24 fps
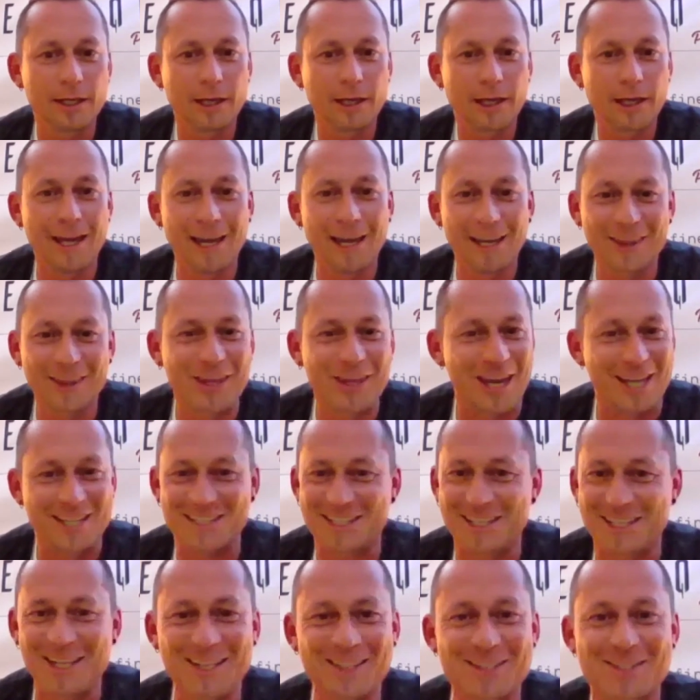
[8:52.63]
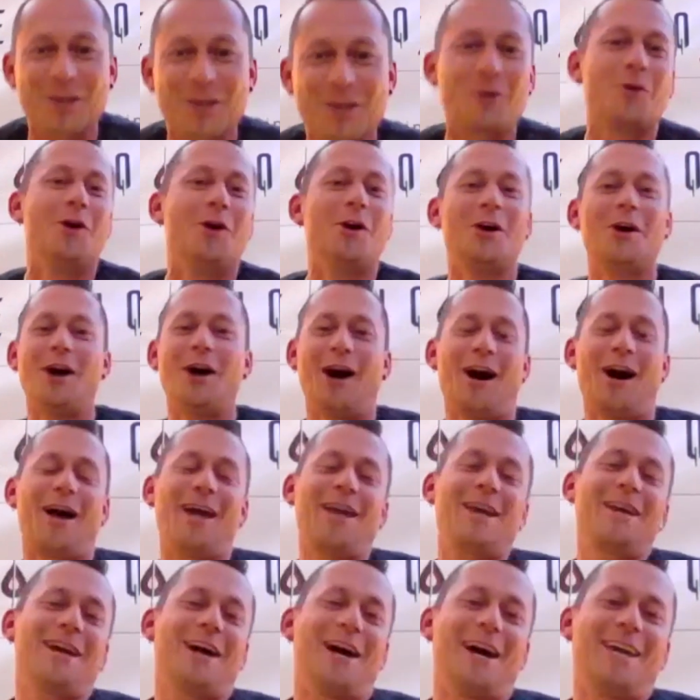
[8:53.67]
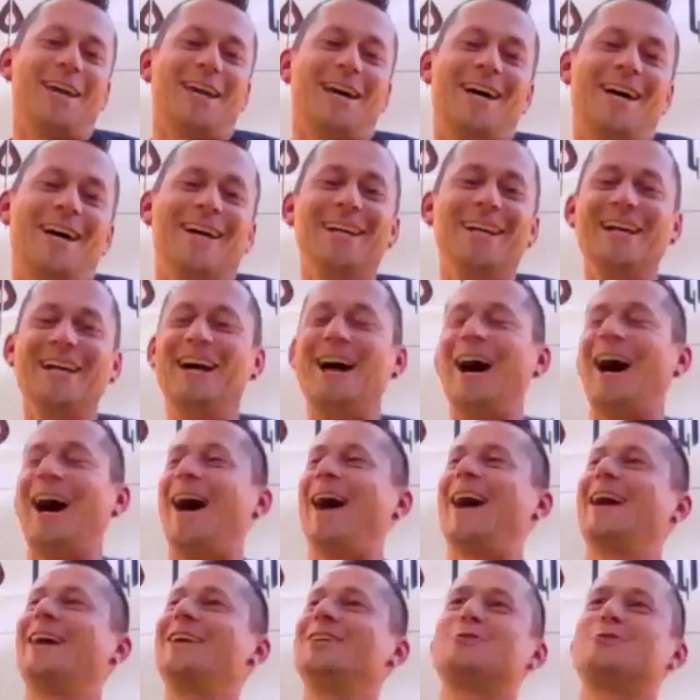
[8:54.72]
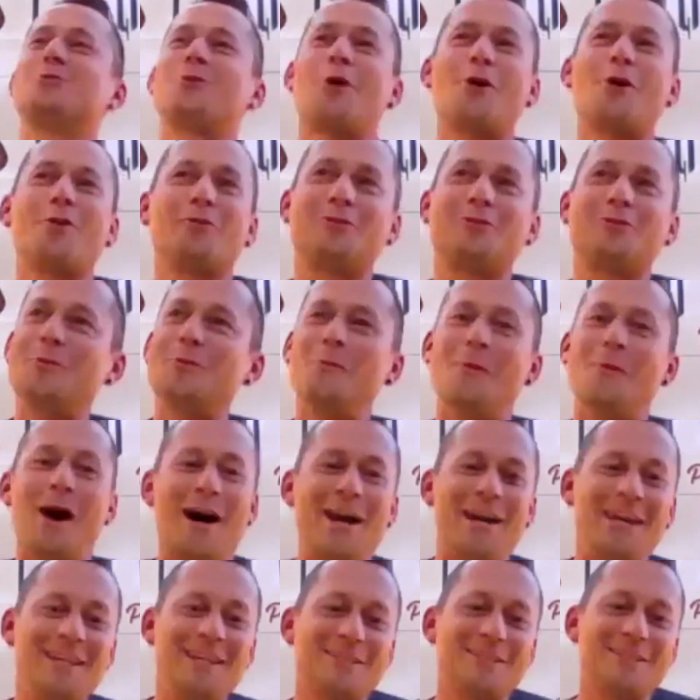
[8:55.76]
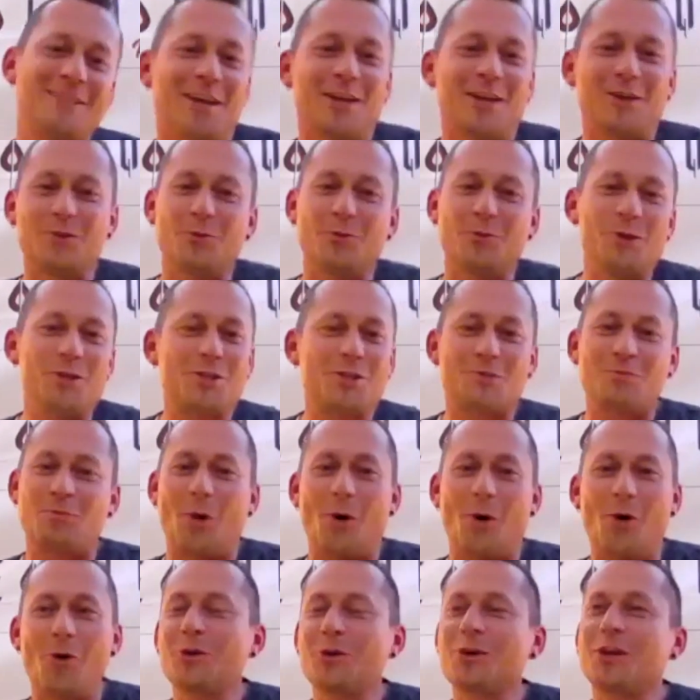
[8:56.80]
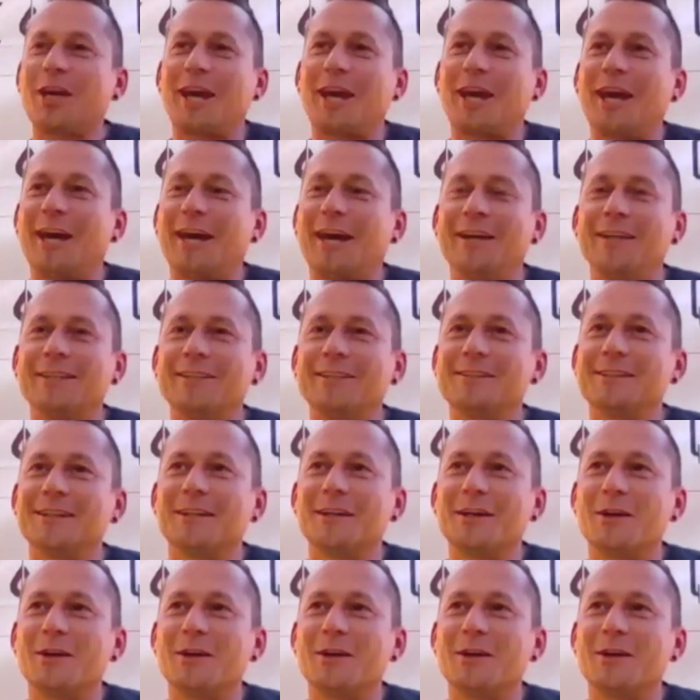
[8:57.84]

And that's it. So I drove to Mainz and we spoke, and